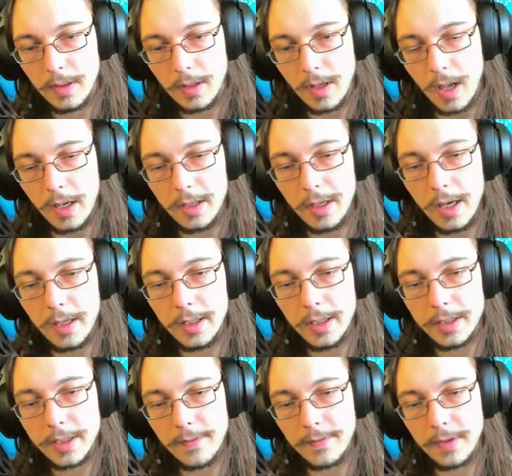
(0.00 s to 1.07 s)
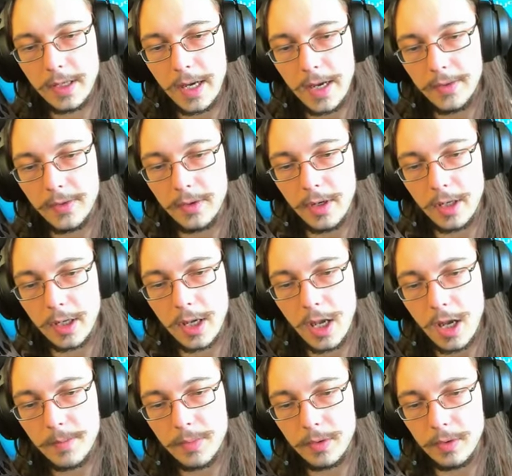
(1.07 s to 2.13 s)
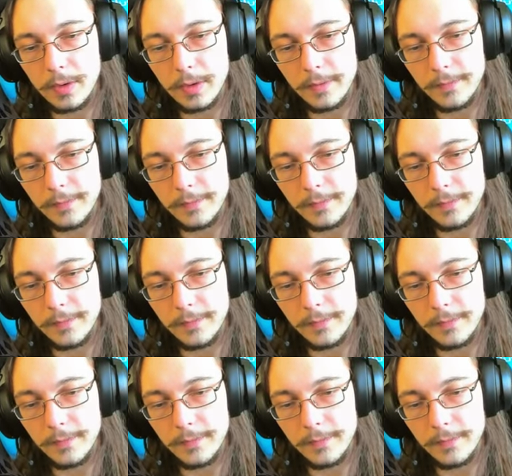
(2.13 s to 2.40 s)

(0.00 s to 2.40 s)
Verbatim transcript: I, I at least have to gather a couple